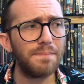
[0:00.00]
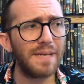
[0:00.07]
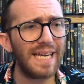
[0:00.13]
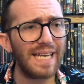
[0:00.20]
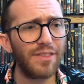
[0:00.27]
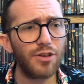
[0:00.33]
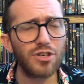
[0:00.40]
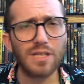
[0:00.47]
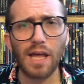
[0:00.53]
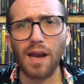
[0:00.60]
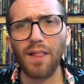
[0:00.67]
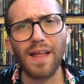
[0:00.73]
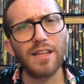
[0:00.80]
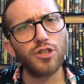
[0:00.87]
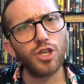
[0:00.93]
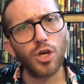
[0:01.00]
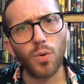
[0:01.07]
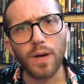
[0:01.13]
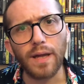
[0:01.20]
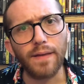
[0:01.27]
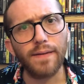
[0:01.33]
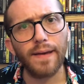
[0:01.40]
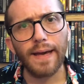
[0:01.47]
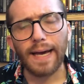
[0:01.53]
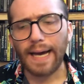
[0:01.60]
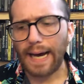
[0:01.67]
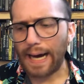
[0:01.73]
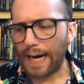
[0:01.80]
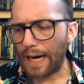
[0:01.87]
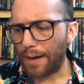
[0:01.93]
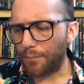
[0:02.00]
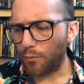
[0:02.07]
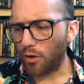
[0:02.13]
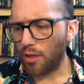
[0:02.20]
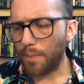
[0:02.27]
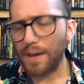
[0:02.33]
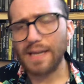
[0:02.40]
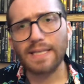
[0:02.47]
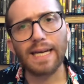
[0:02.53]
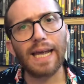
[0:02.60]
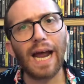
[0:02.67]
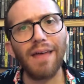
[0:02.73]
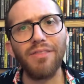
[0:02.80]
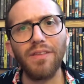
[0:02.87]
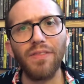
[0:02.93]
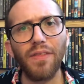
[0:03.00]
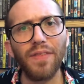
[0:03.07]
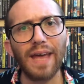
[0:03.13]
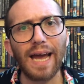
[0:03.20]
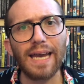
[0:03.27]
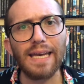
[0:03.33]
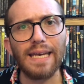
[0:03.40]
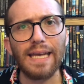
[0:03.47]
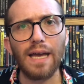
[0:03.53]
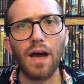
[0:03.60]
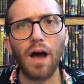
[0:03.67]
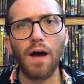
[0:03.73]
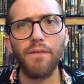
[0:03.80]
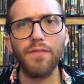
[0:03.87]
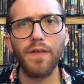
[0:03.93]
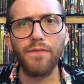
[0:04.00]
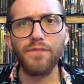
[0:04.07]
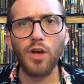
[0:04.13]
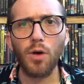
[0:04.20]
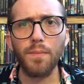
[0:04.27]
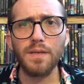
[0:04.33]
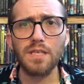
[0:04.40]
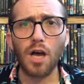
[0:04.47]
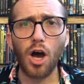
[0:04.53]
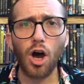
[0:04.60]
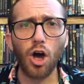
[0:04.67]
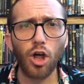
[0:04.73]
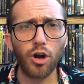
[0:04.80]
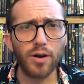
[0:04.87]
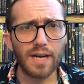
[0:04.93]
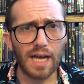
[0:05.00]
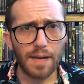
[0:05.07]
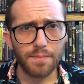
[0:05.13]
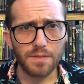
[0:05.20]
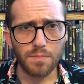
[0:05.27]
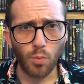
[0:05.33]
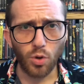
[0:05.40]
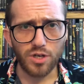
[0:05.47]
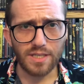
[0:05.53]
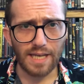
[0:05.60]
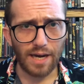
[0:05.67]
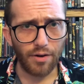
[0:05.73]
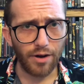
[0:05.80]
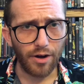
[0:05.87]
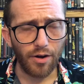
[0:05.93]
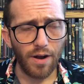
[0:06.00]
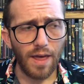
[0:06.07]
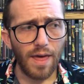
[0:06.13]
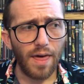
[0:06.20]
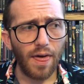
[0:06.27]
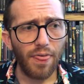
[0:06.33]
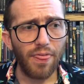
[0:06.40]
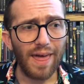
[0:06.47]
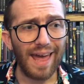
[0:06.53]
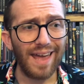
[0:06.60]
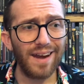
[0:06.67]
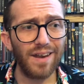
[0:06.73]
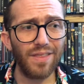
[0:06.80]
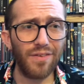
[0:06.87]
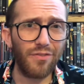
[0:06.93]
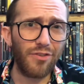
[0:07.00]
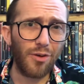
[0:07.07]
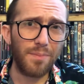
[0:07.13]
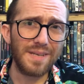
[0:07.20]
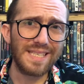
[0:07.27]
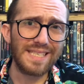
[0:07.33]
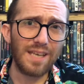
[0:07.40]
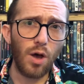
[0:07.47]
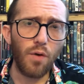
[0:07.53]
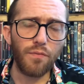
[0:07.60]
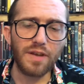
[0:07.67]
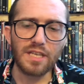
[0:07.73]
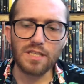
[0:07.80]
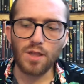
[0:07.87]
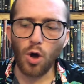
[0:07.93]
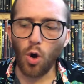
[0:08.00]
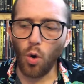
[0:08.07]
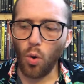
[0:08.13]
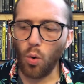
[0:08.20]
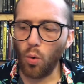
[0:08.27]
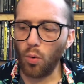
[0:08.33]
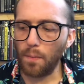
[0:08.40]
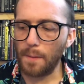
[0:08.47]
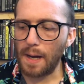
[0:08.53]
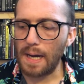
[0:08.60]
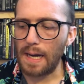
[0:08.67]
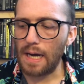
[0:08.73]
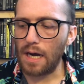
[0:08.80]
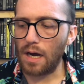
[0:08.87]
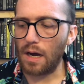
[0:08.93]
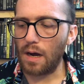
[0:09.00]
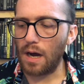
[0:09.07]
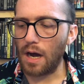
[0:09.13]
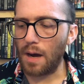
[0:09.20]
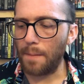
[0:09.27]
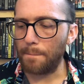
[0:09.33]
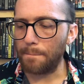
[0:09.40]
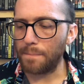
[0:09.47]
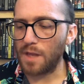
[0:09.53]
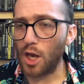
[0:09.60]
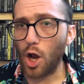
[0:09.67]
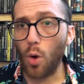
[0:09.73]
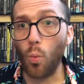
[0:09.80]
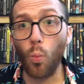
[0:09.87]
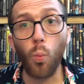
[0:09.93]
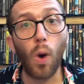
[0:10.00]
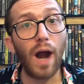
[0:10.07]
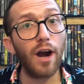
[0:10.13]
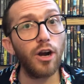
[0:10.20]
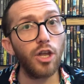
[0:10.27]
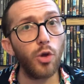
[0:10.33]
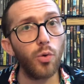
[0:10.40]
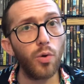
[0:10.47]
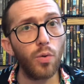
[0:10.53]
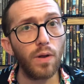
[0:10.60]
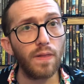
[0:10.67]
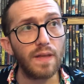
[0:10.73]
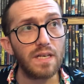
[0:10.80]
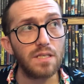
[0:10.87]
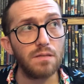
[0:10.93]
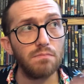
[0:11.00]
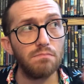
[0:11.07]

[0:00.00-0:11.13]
There's not a lot to it, really, because again, I think that the idea of the film is 100 times more scarier than the film itself. It's the whole, why are you doing this?